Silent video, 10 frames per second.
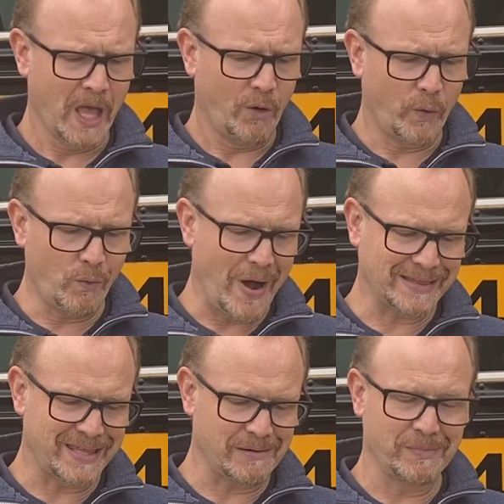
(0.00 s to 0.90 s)
we
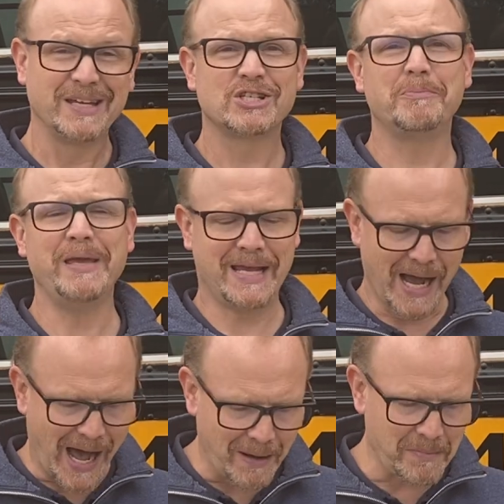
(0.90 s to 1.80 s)
want them to
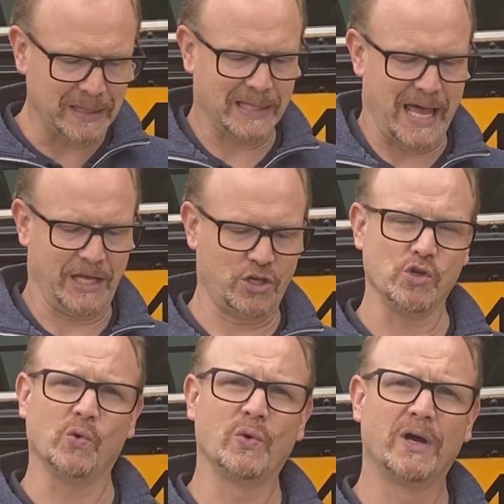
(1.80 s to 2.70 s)
become like
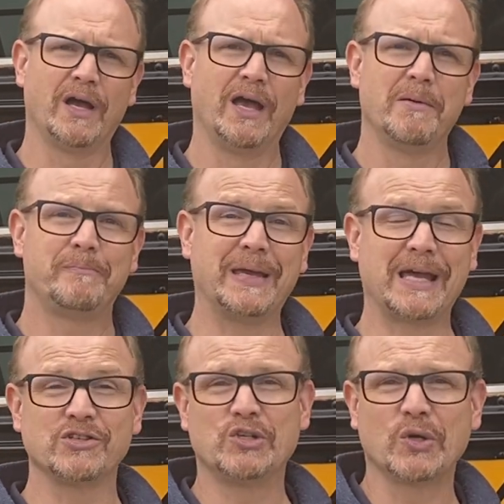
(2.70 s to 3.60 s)
you
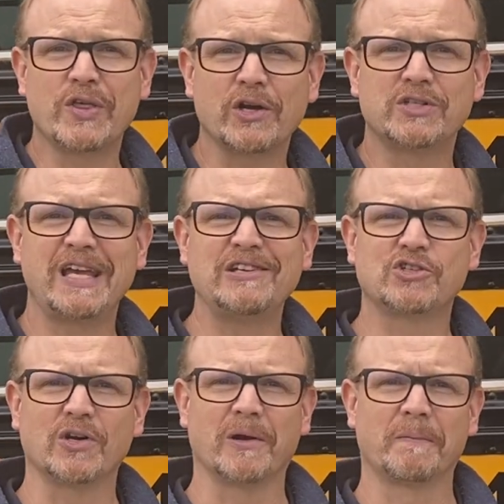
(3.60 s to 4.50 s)
because you're their
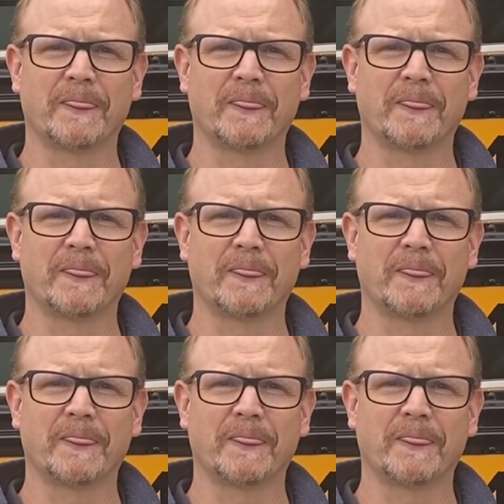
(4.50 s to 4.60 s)
teacher.